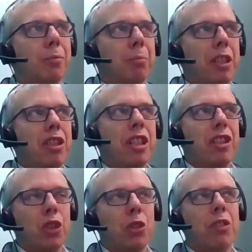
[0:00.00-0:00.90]
Bridget,
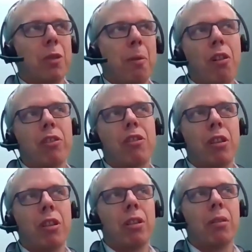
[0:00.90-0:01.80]
your response
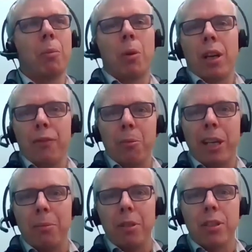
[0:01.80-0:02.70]
to why have you
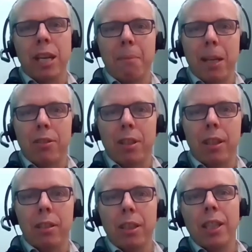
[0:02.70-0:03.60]
made me a Zen Master